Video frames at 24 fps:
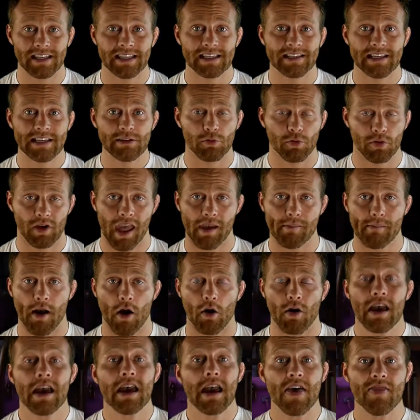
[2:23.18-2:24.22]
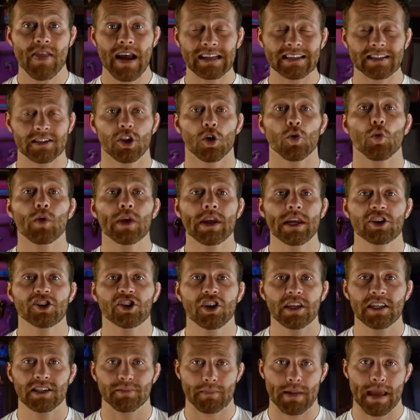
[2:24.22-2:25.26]
sequel came out, and that's
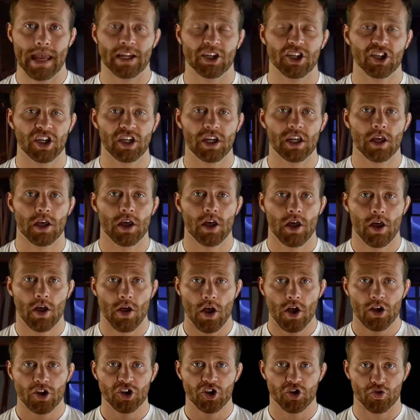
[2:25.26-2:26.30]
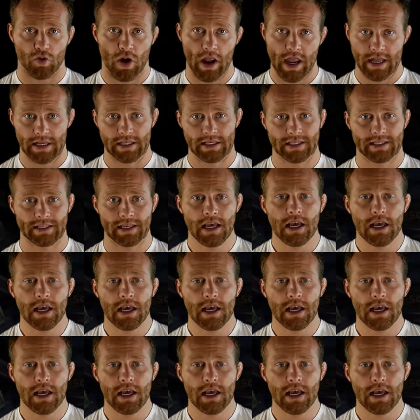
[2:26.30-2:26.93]
Luigi's Mansion Trace.